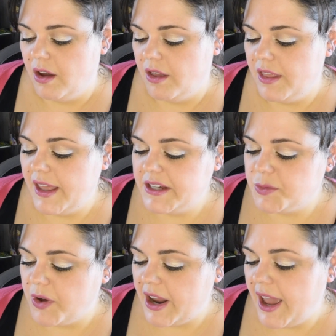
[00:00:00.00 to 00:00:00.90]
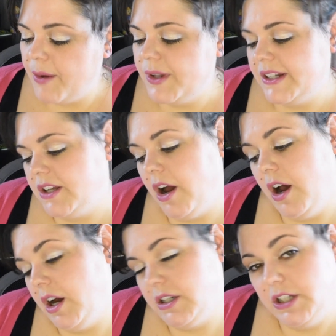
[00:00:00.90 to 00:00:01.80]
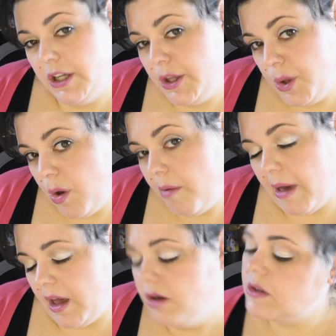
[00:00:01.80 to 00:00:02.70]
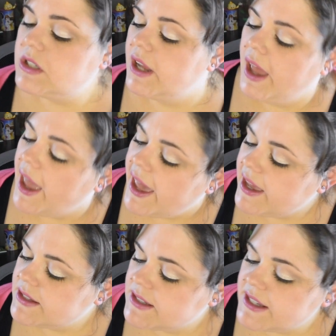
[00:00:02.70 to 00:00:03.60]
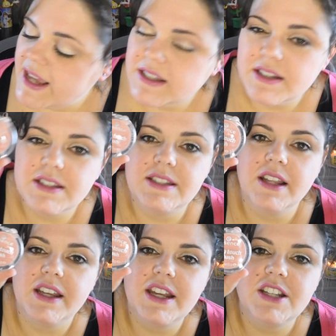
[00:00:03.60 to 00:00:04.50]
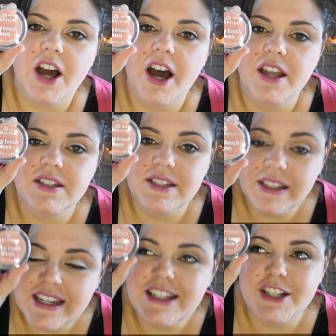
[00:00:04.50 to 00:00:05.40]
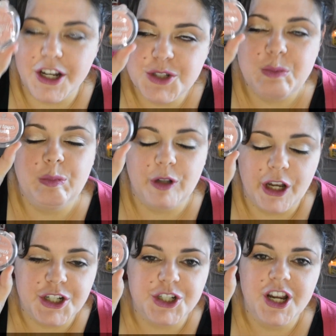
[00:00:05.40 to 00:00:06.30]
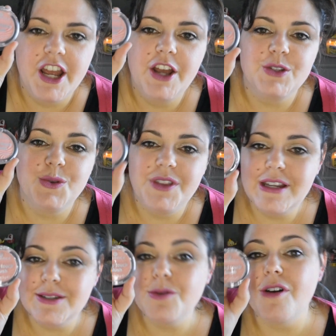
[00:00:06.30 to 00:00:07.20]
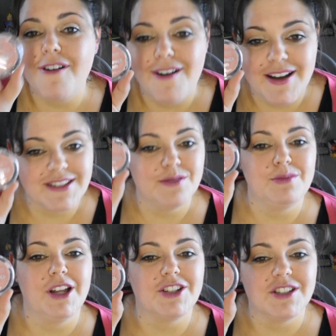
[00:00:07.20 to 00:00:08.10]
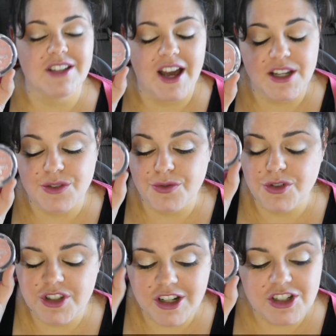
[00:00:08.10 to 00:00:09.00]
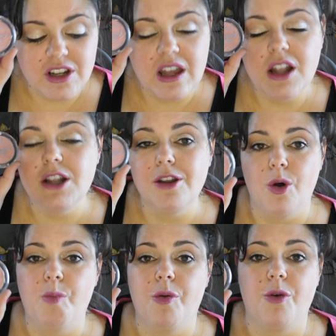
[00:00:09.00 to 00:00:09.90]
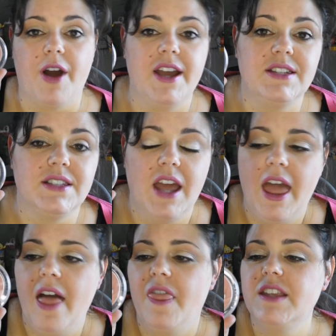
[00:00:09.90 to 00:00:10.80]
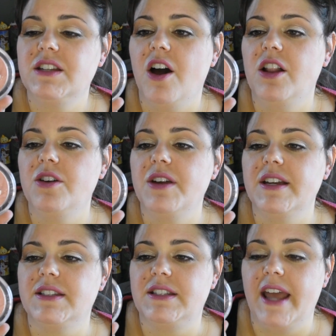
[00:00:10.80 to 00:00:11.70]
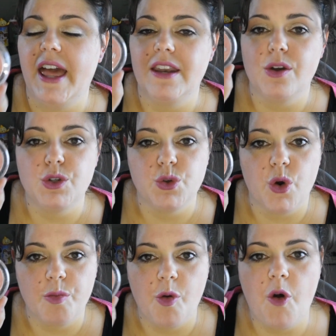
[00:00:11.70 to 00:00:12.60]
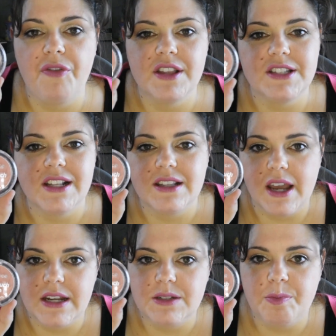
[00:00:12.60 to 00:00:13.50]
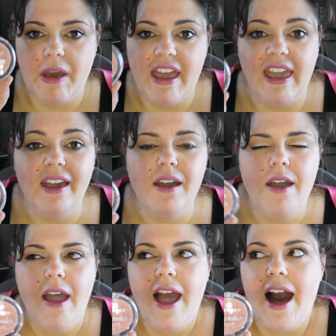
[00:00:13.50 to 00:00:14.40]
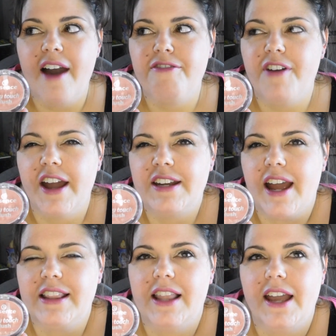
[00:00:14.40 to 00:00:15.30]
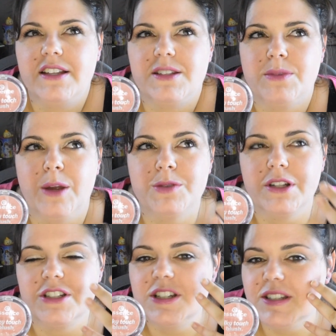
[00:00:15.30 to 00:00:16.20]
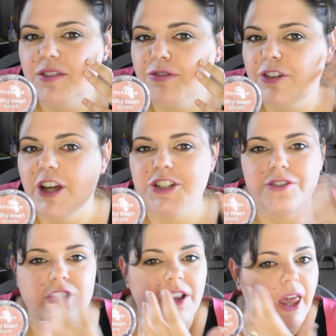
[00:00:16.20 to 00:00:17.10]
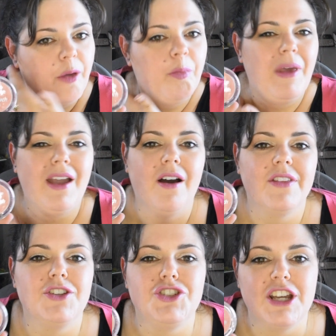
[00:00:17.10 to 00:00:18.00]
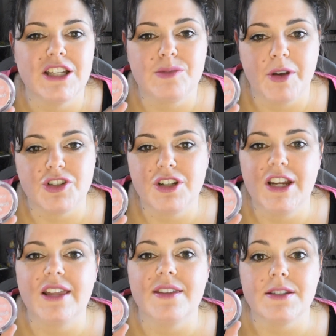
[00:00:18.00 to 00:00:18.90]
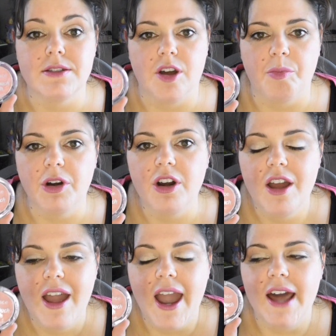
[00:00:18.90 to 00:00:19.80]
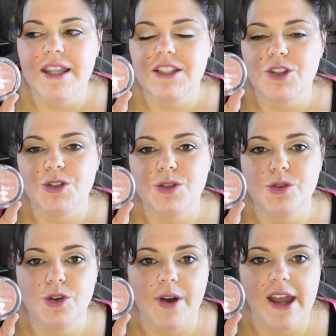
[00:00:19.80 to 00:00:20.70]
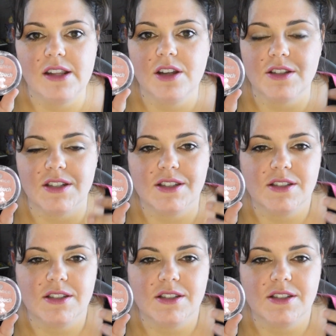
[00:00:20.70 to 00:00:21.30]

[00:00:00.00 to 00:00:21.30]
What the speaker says: The next one I will talk to you about is this Essence Silky Touch Blush. So these are awesome blushes, guys, for such a low price. This color is Tan Adorable, and it's a light pink. I find I like sometimes just a flush of a light pink on the cheek, especially in the summer. And this is also great because it's